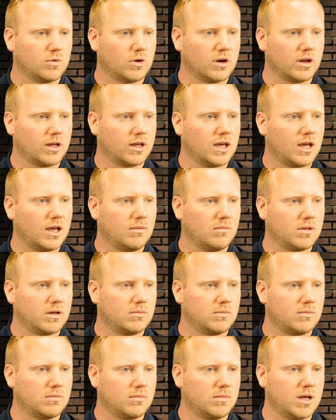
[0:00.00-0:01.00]
won a game
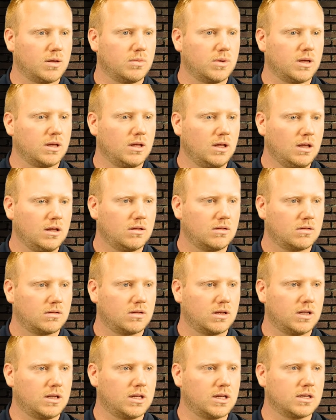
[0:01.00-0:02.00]
that maybe
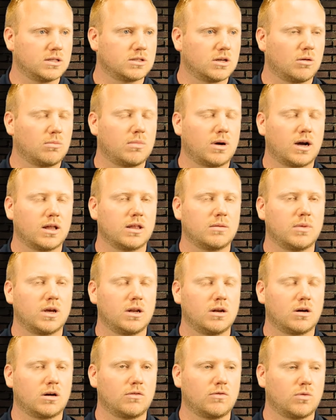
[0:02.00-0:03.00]
in years gone by they
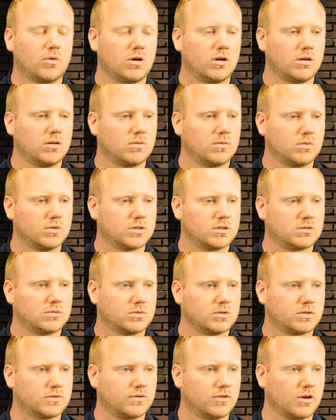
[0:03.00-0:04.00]
may not have won,
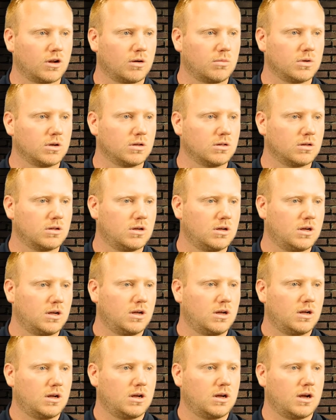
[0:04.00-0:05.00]
was phenomenal.
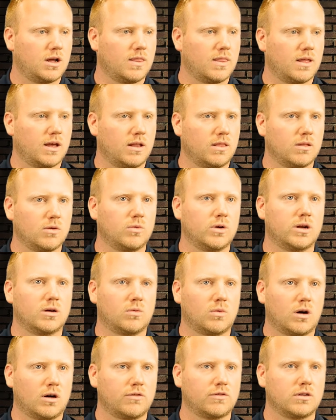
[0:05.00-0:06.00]
And then the win
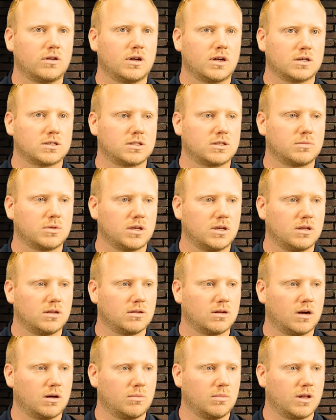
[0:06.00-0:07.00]
at Watford has to be
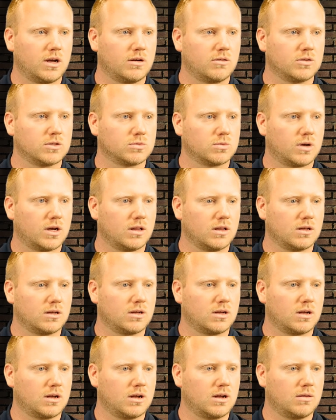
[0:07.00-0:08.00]
up there as well.
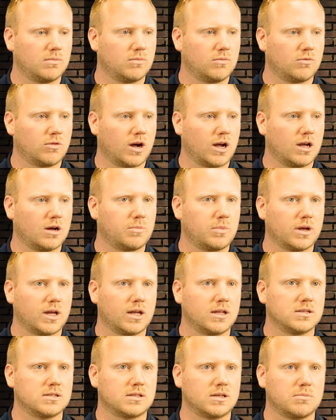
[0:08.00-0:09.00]
Right up
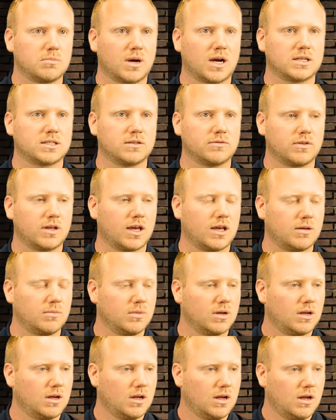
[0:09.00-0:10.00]
against it, massive
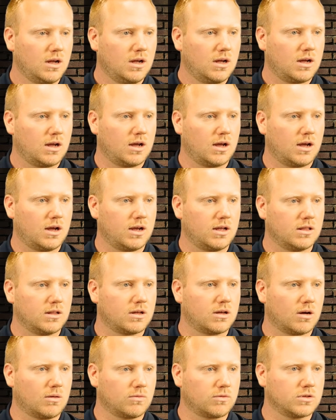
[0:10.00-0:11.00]
game in
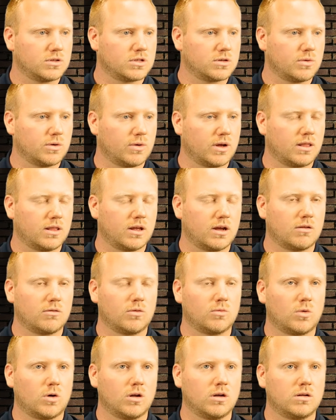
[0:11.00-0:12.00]
the conference, and we went there
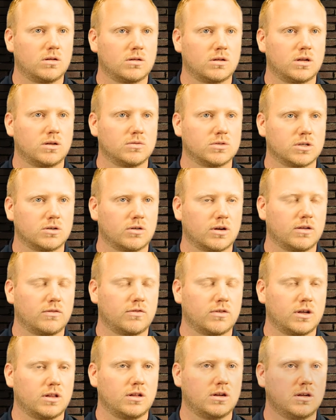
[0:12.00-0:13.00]
and won, and it was a
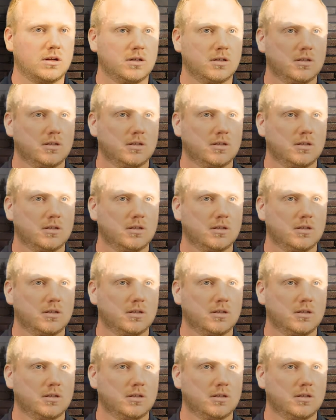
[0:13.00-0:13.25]
great feeling.